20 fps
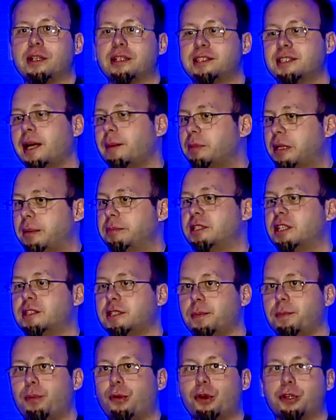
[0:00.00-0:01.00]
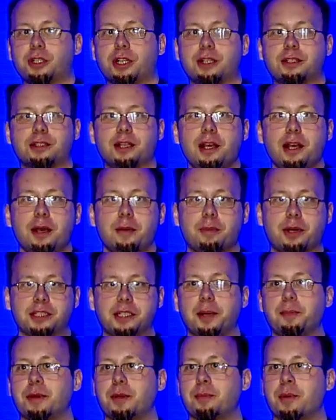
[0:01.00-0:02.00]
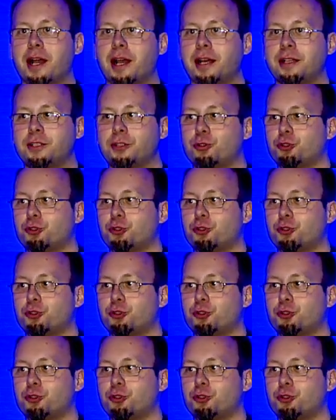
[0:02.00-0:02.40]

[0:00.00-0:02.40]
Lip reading: and sometimes it's important, but keep in mind